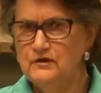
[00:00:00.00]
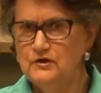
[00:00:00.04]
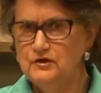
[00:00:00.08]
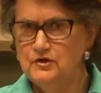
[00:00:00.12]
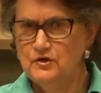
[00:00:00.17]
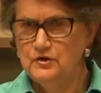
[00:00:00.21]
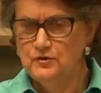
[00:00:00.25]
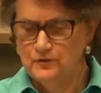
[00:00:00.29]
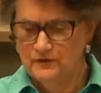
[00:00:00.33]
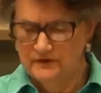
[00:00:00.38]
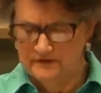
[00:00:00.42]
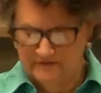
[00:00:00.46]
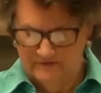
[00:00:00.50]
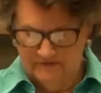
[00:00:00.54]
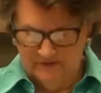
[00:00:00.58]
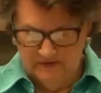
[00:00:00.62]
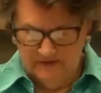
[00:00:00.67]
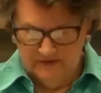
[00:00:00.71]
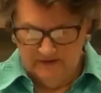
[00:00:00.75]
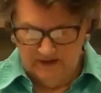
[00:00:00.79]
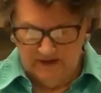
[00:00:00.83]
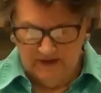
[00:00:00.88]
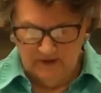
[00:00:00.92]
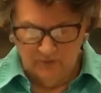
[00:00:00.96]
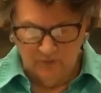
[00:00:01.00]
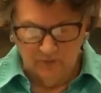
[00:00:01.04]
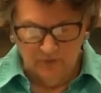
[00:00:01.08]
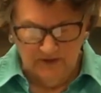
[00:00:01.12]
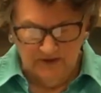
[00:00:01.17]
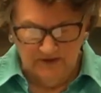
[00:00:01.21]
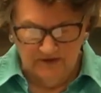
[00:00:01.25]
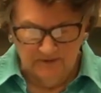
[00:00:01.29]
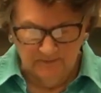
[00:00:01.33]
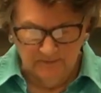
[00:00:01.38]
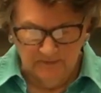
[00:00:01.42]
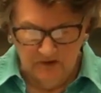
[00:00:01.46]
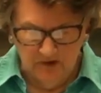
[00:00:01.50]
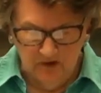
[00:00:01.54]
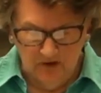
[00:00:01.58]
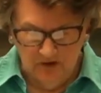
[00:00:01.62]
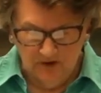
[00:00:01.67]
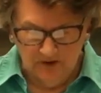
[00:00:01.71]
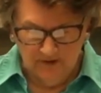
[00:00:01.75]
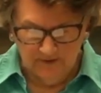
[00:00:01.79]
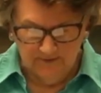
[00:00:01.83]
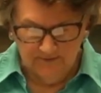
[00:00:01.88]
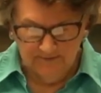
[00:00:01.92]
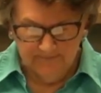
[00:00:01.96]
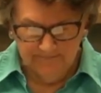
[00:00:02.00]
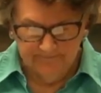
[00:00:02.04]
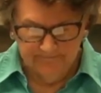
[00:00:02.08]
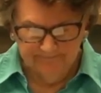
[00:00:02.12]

Lewis and William Clark.